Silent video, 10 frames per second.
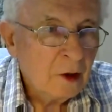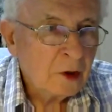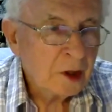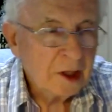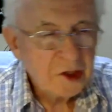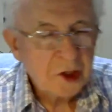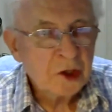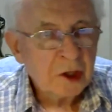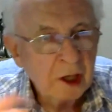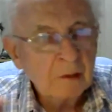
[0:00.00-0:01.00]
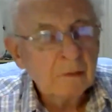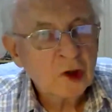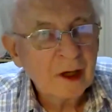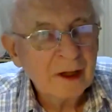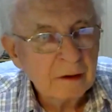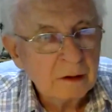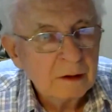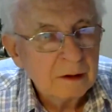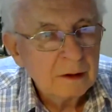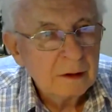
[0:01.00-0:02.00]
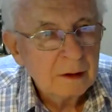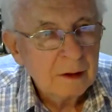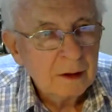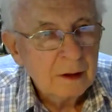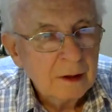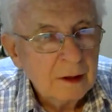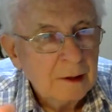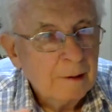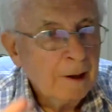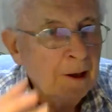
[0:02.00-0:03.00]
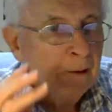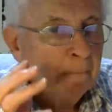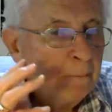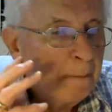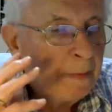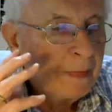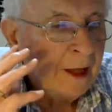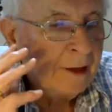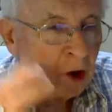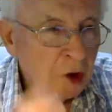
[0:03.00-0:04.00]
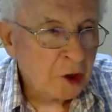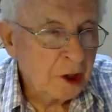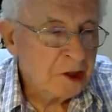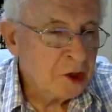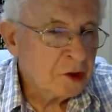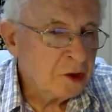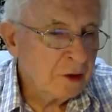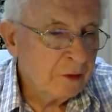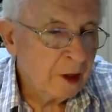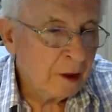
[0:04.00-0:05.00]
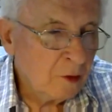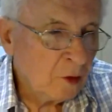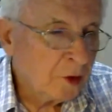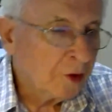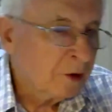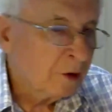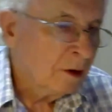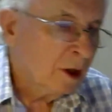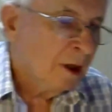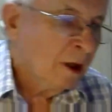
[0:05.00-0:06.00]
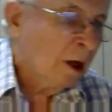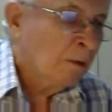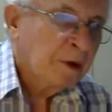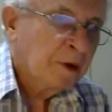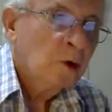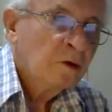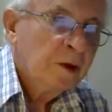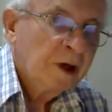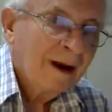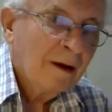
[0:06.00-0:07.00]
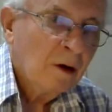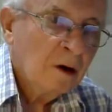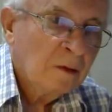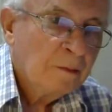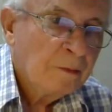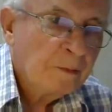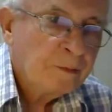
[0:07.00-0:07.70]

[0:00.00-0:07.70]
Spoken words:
The organization came much later. And the organization is there in order to help the movement along.